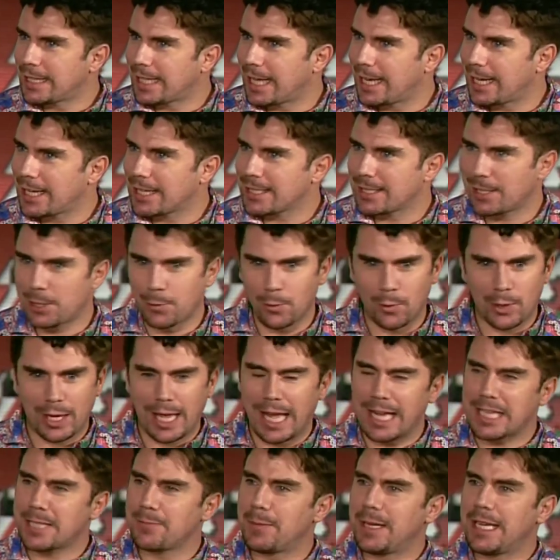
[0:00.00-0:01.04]
then, because you won't
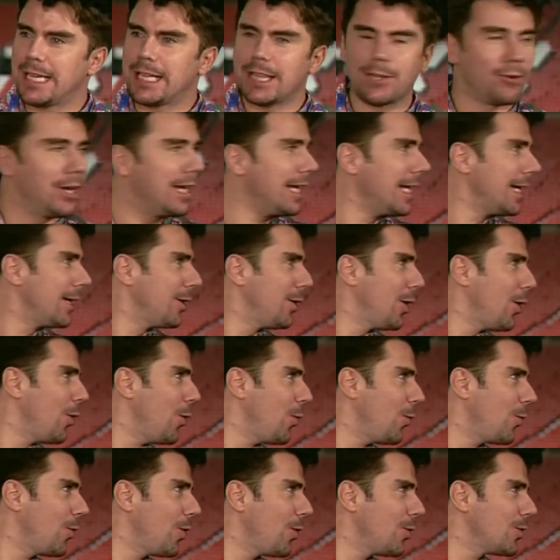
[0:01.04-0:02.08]
catch me in the ring. No,
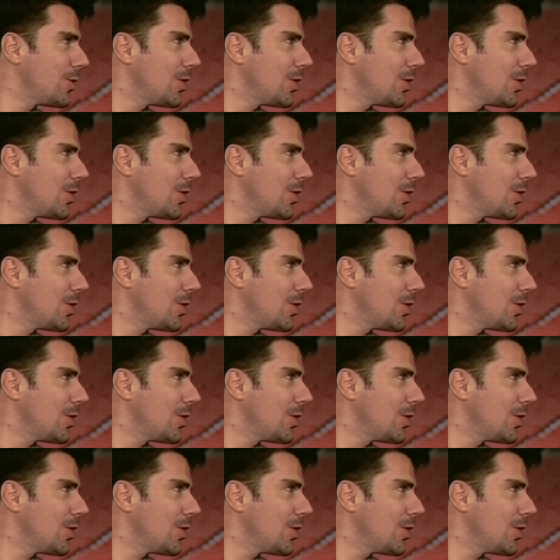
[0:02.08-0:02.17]
no,